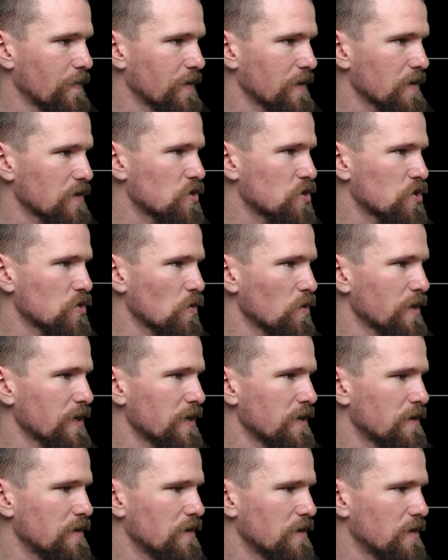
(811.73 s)
Because
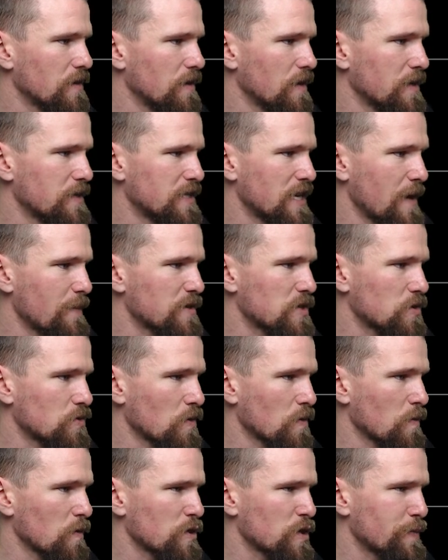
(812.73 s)
surely a damaged
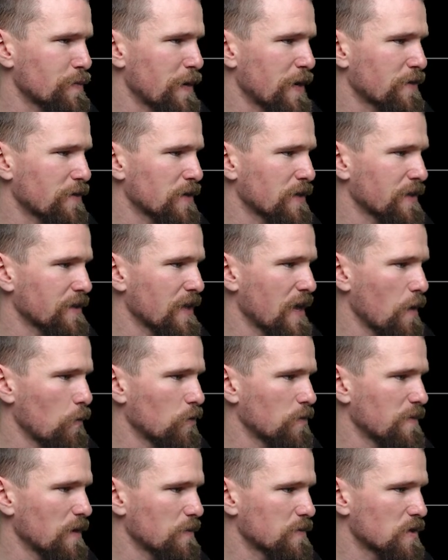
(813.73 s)
storage battery like that
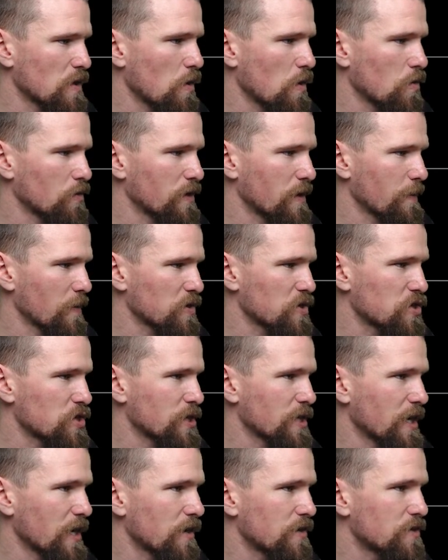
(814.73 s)
wouldn't be able to hold that much
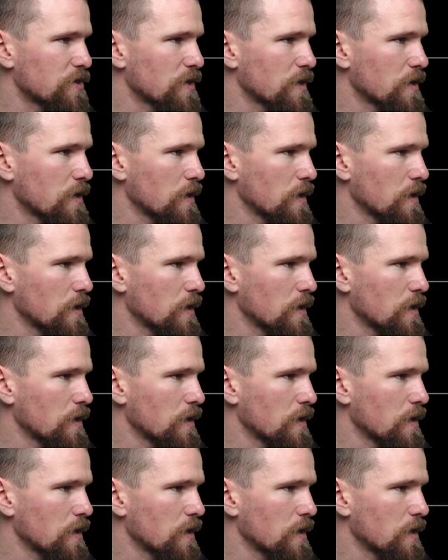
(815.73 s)
charge.